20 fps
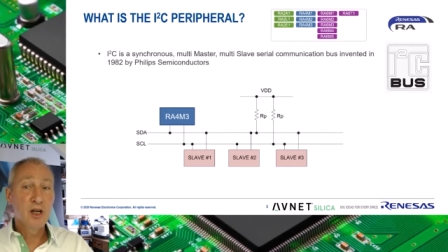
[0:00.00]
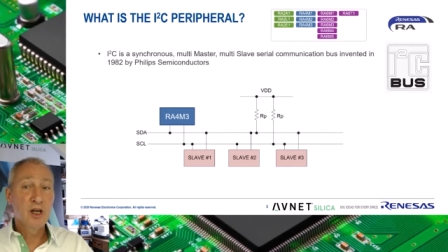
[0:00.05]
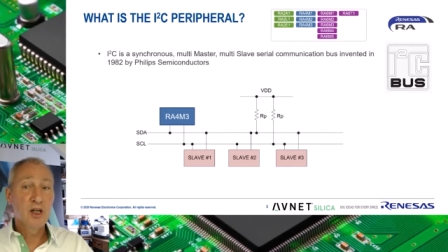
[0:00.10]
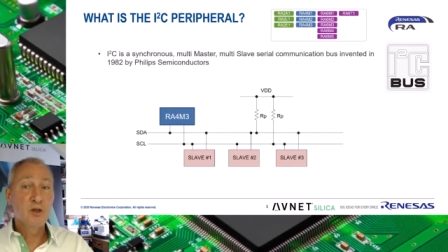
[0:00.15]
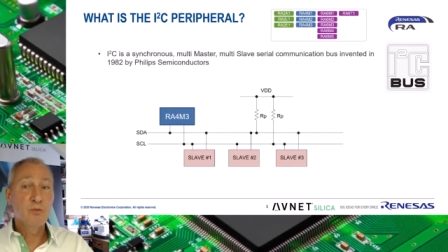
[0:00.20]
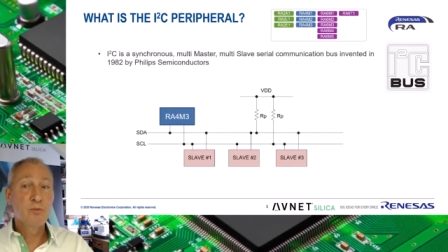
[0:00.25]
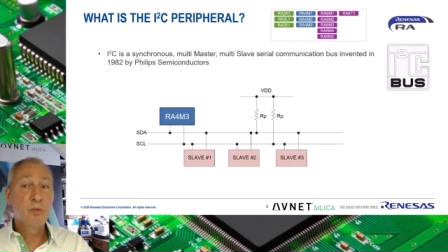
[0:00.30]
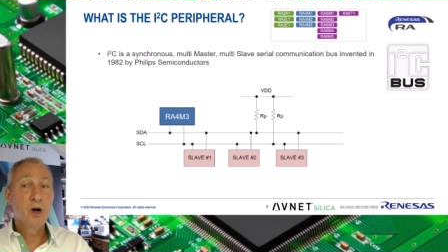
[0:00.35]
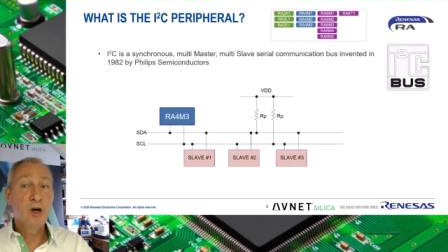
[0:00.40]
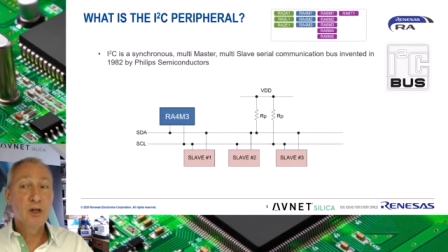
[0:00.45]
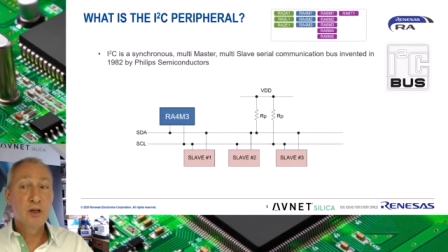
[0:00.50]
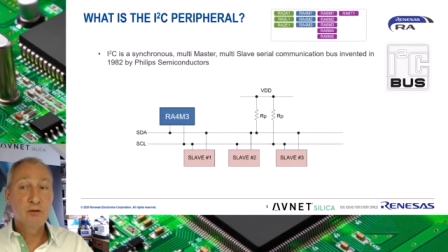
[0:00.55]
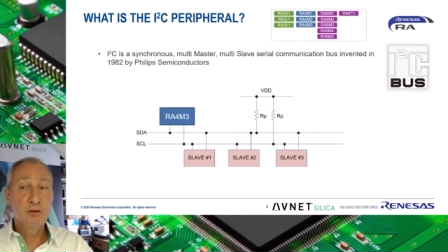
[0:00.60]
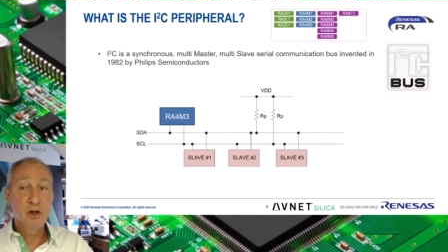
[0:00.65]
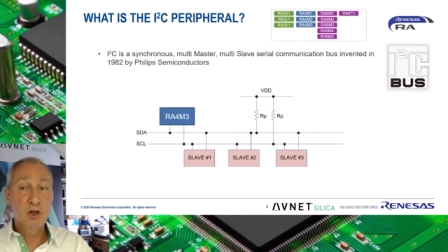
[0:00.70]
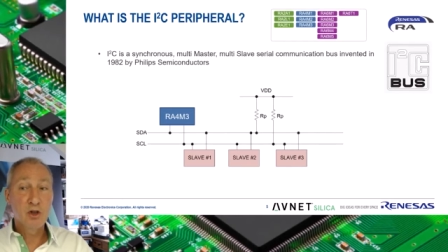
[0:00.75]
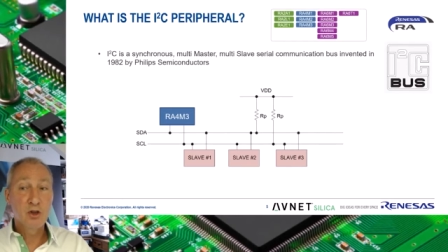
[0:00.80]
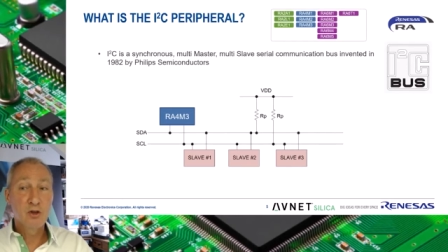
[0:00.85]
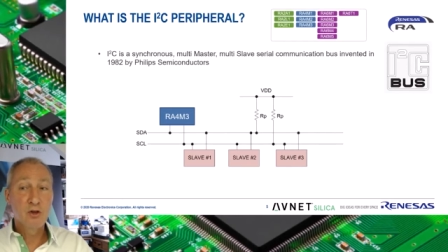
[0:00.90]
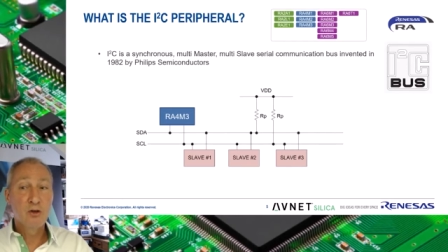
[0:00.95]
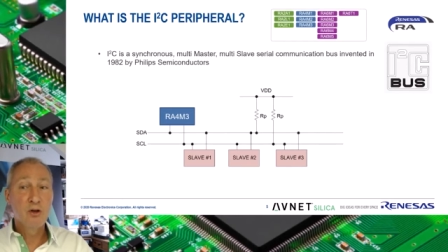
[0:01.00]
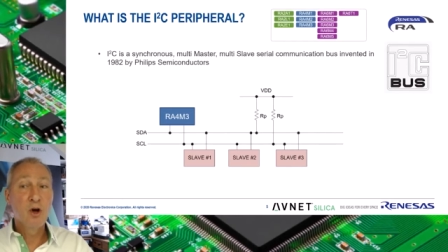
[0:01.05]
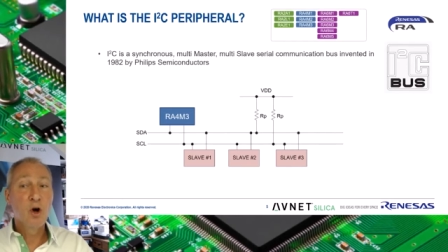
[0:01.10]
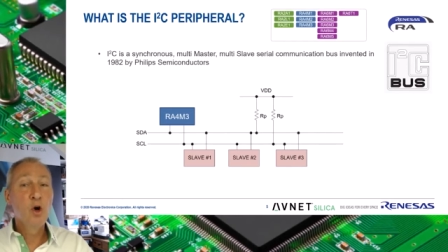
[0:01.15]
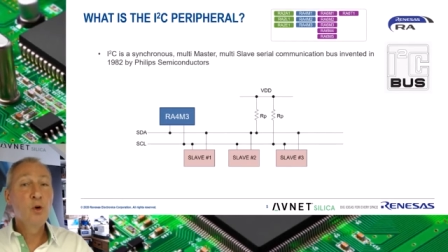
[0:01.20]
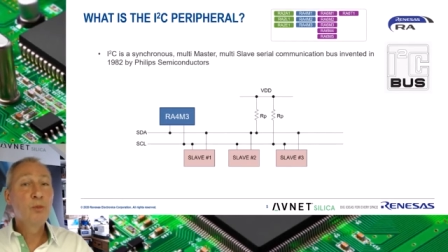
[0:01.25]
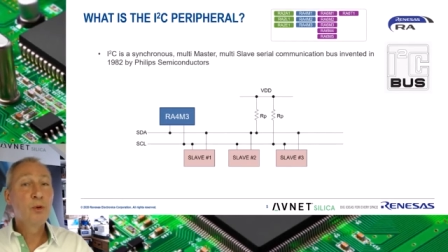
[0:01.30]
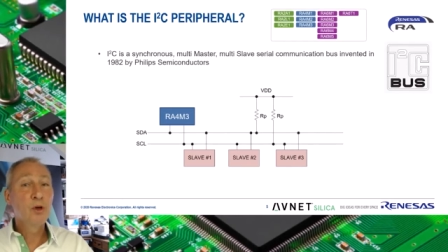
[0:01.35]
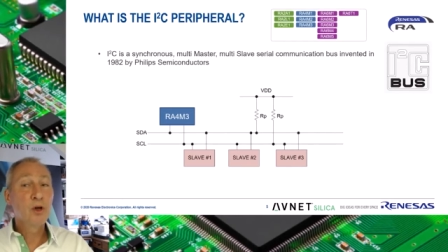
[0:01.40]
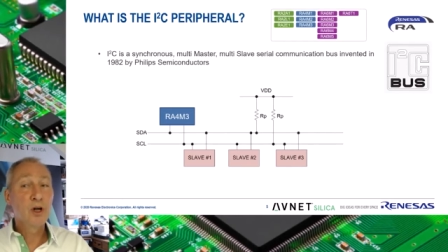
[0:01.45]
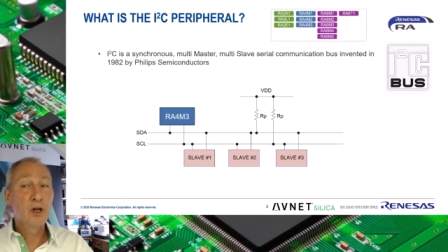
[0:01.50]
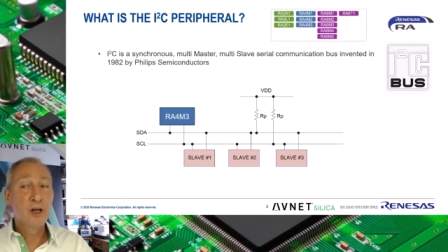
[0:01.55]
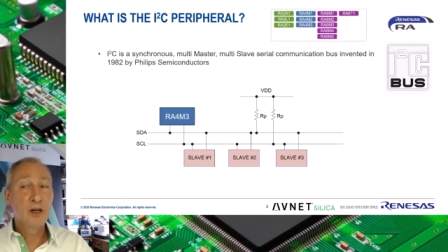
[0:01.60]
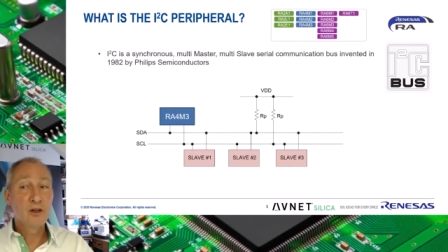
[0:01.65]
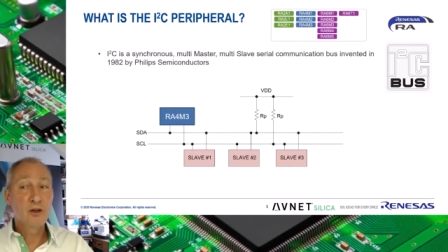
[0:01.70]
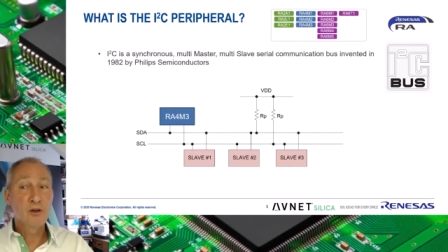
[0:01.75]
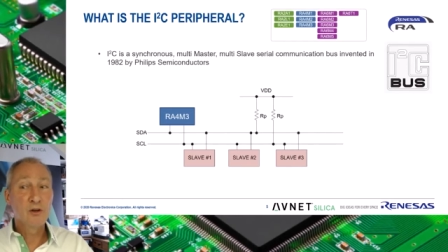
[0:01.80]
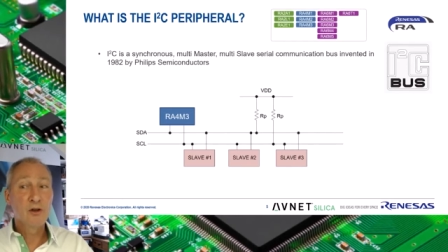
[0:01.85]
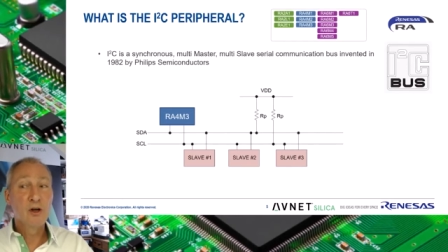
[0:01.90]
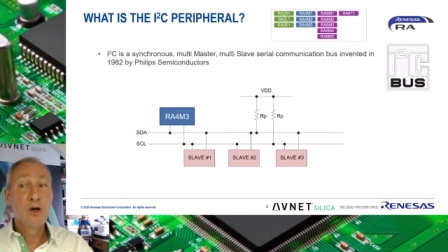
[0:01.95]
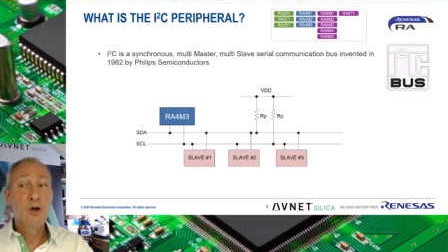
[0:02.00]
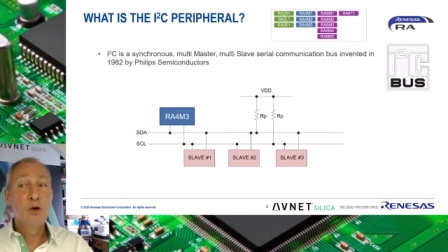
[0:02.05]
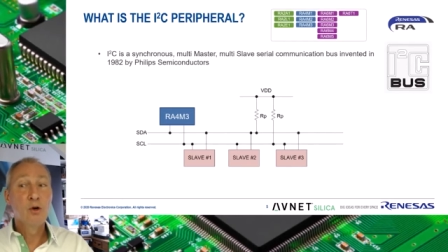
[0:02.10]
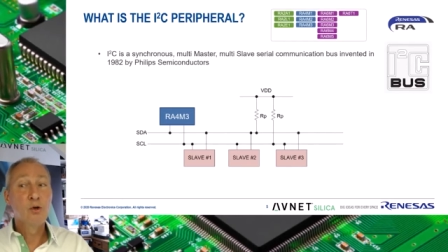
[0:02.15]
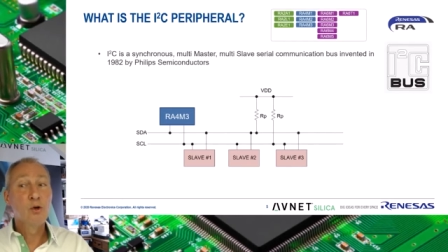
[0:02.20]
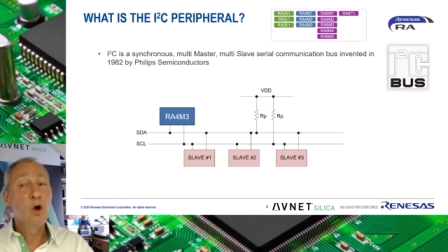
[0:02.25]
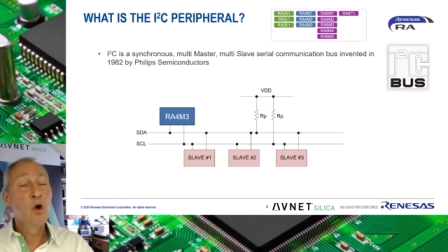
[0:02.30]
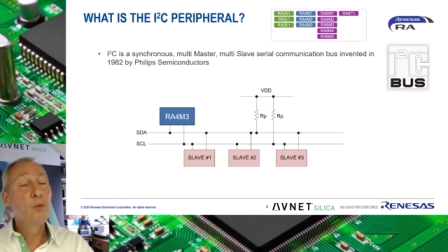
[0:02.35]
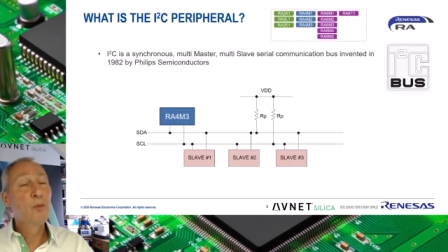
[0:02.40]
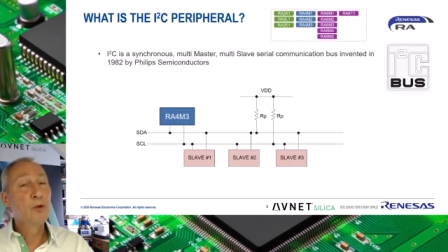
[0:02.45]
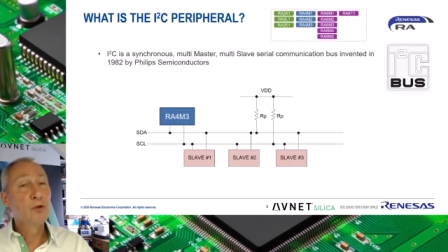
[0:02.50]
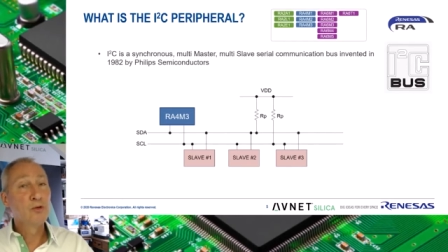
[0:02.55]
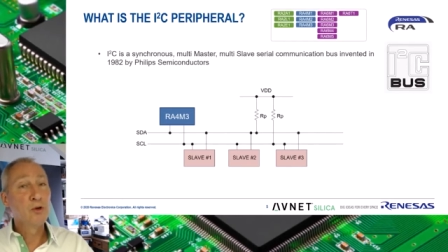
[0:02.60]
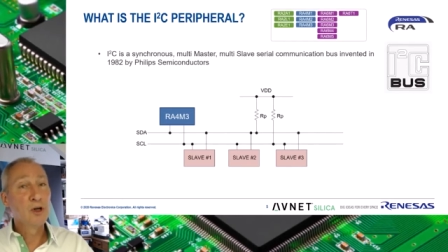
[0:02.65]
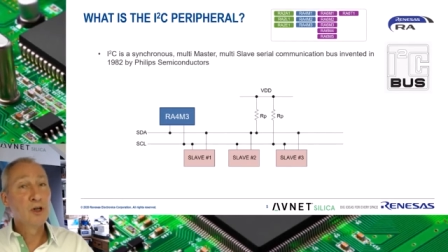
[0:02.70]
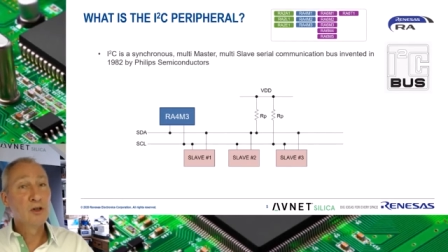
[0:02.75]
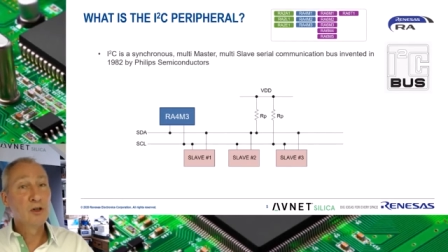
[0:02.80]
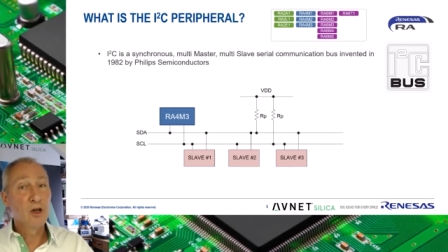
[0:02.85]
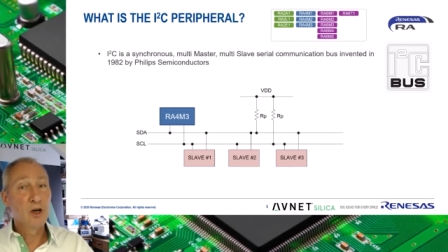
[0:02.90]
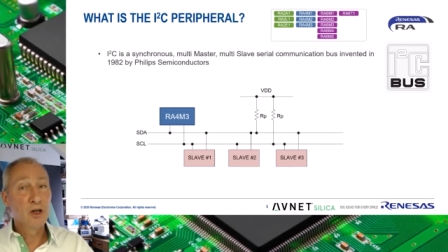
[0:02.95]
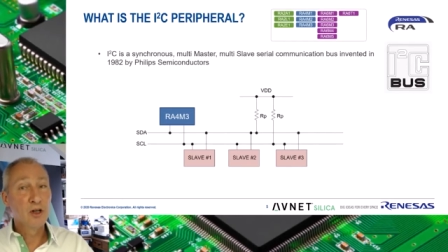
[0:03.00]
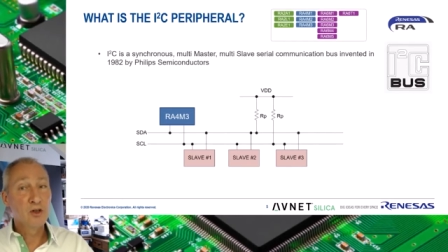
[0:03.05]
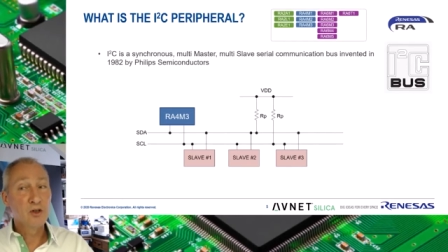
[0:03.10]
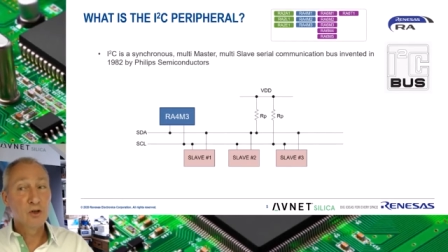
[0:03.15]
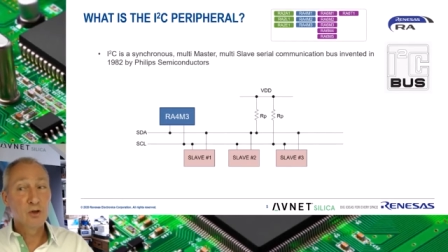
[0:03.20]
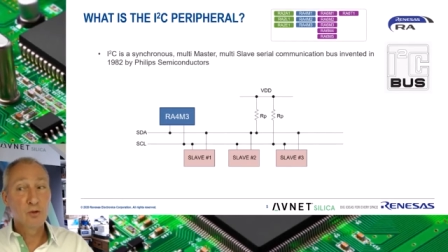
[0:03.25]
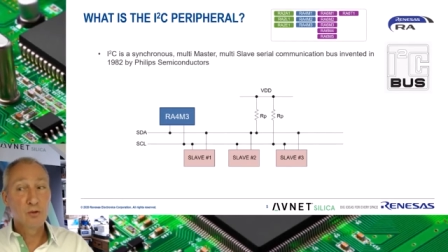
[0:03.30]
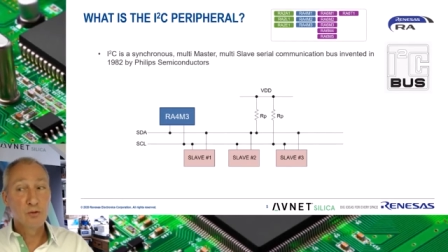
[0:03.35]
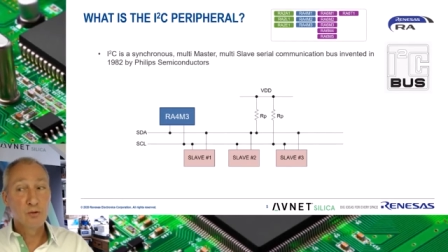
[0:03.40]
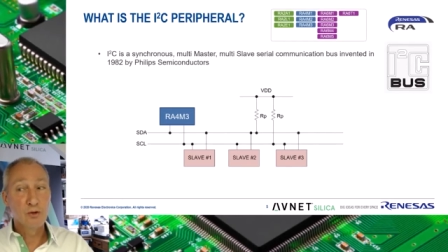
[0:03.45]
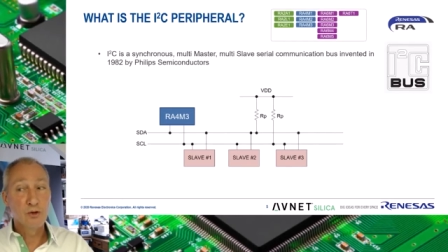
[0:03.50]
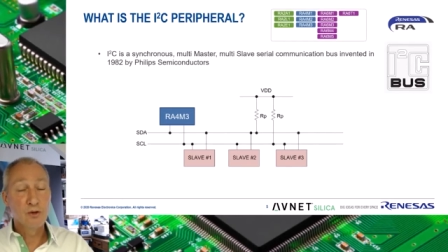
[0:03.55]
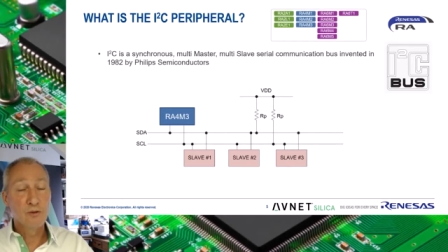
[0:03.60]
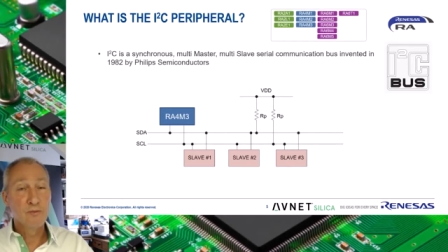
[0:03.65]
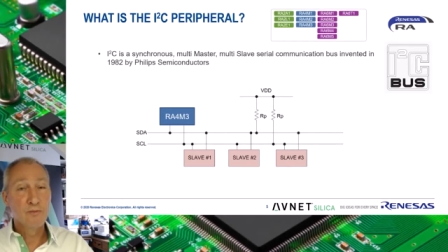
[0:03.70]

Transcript: as bidirectional open collector or open drain lines are used.